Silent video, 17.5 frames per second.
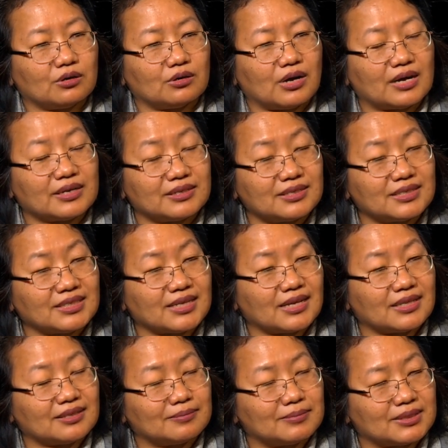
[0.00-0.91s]

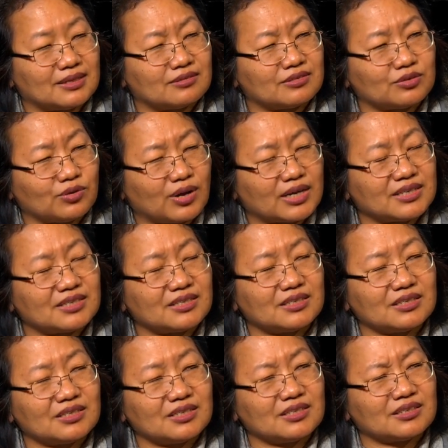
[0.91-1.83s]
understand themselves. So
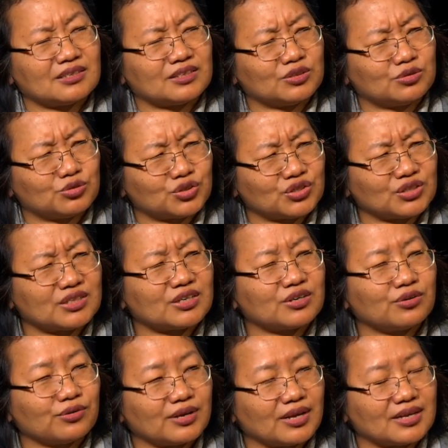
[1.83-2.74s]
identities are usually a
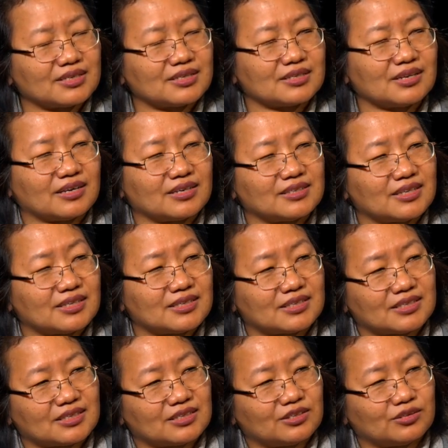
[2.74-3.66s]
created
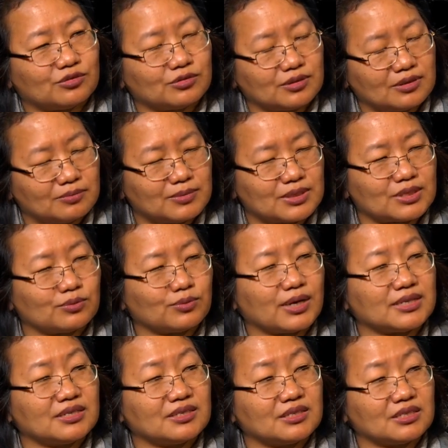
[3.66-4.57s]
identity. The Mizo
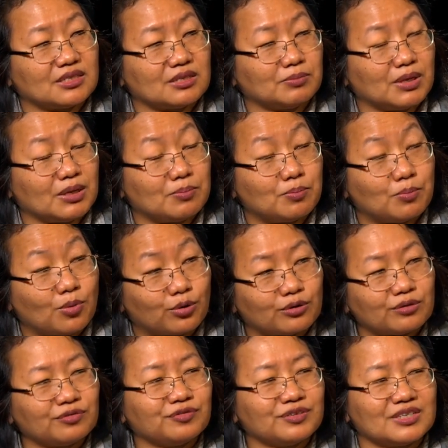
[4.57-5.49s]
identity may
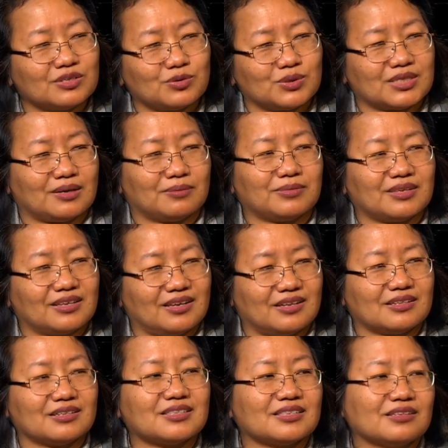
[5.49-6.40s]
morph into something
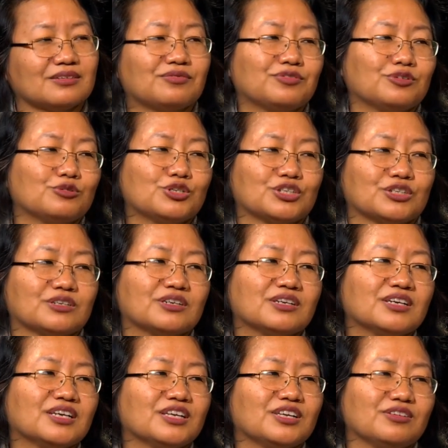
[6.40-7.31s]
else in future.
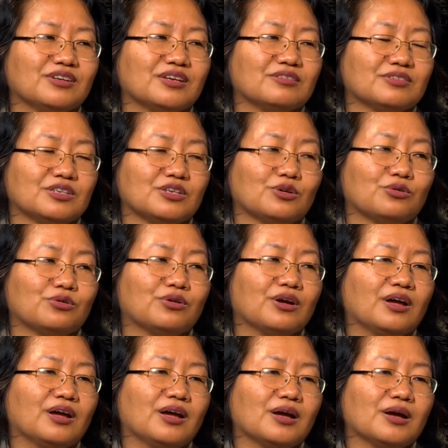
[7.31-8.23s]
You never know.
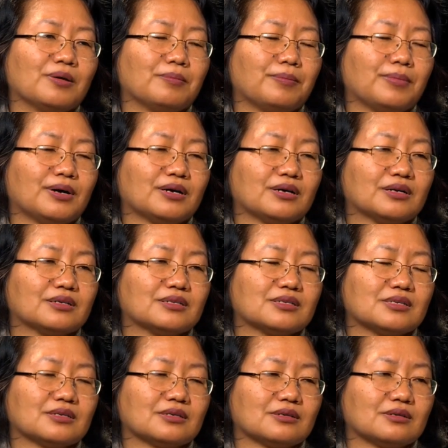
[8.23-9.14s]

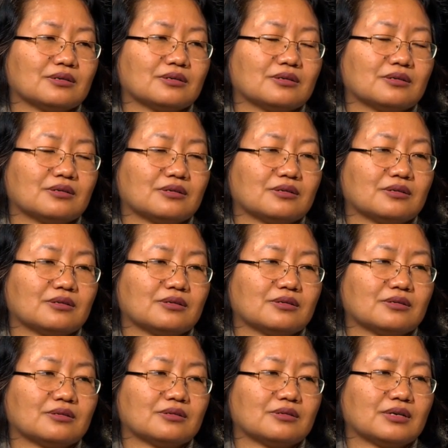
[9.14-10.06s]
But
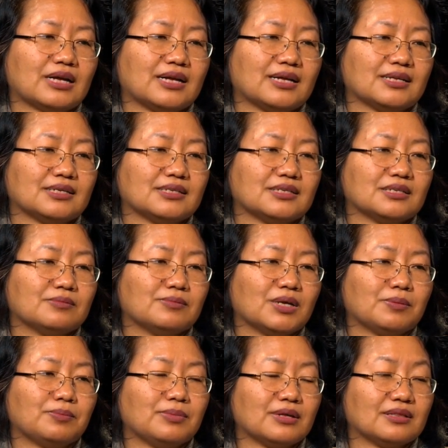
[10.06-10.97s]
and
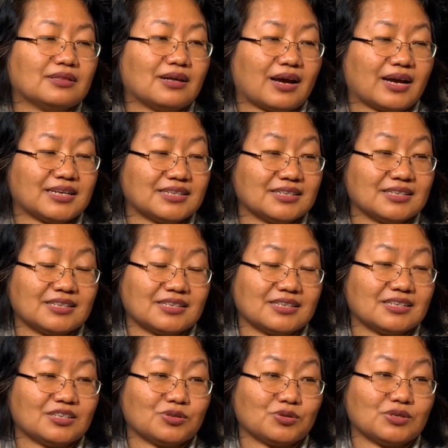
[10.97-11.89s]
the
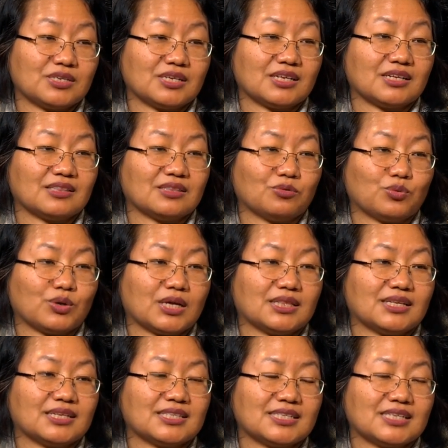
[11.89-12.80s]
identity today, the way
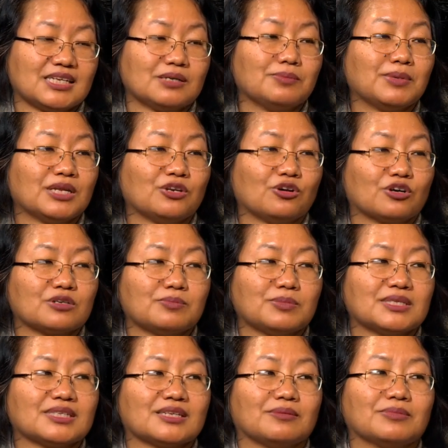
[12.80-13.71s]
they see it, may not
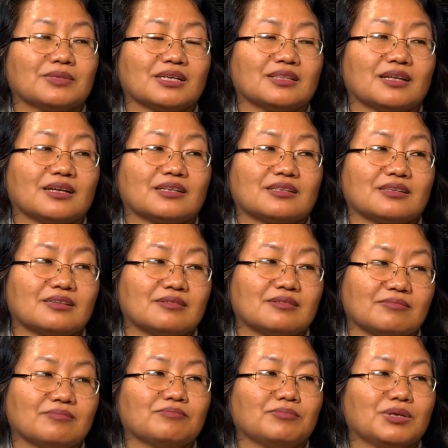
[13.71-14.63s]
be something that
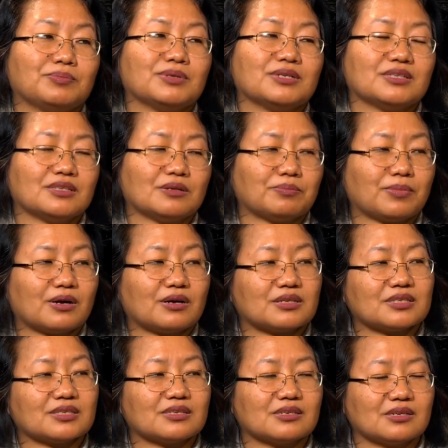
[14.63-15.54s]
people in the
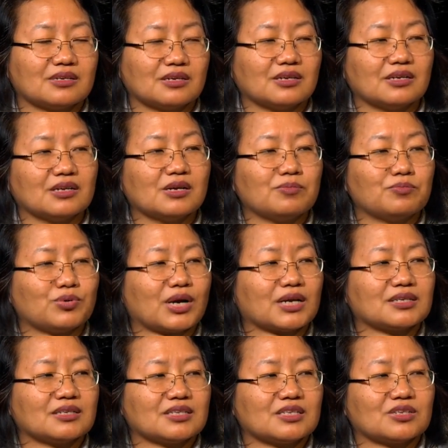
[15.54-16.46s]
past
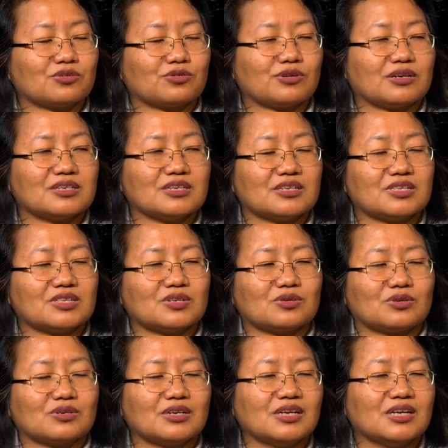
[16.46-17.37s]
practiced or
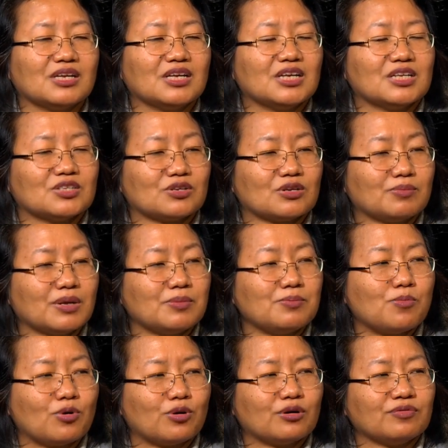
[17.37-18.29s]
understood. So it may
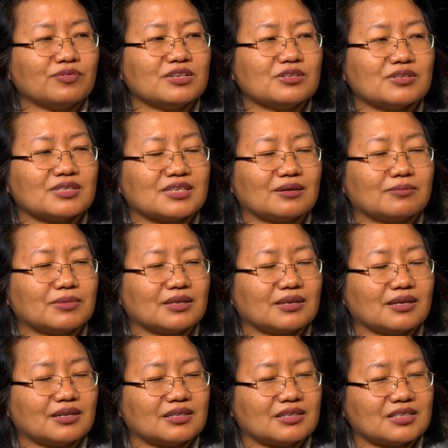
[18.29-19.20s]
morph into
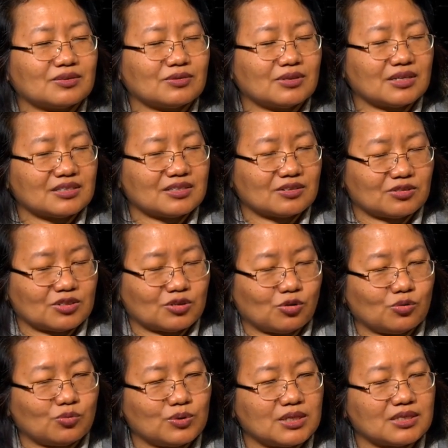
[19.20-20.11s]
something else. So it's
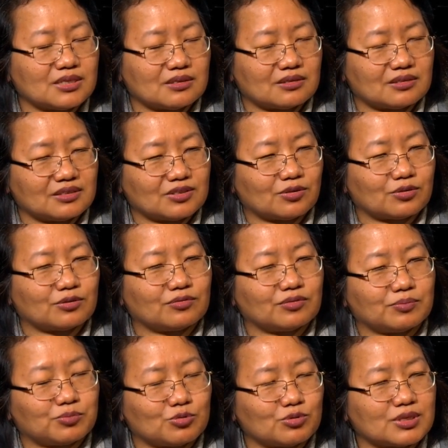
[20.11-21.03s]
always a sort of
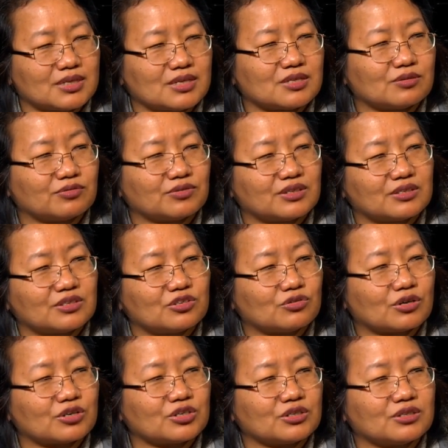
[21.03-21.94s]
a process of
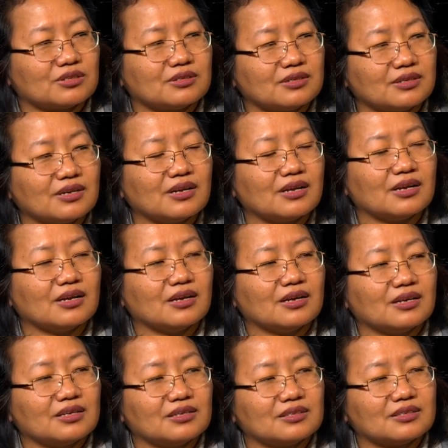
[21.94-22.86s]
construction.
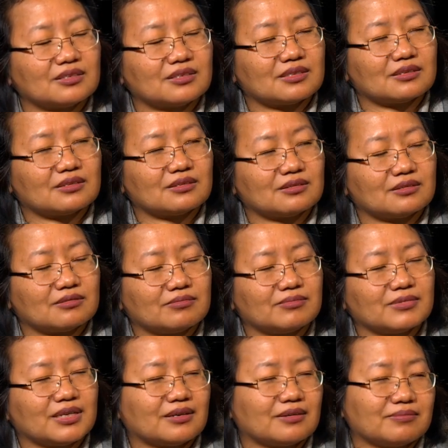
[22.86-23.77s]

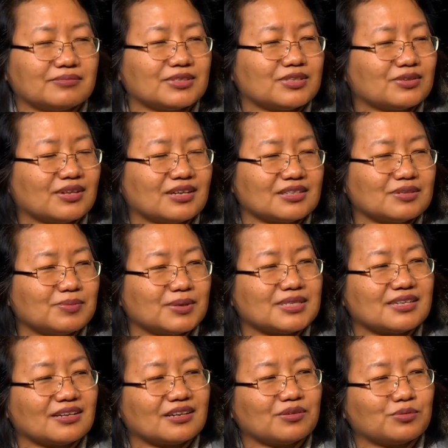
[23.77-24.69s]
So that's
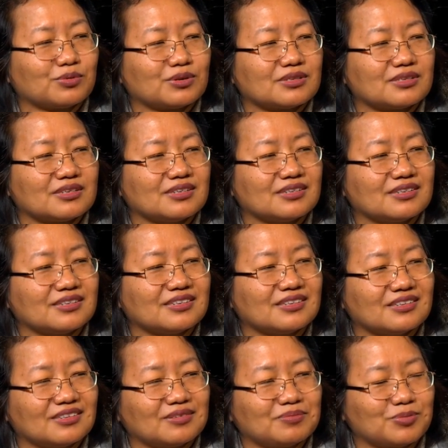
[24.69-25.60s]
basically what
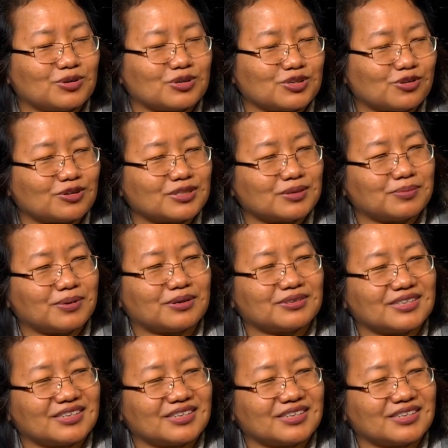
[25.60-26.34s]
the book talks about.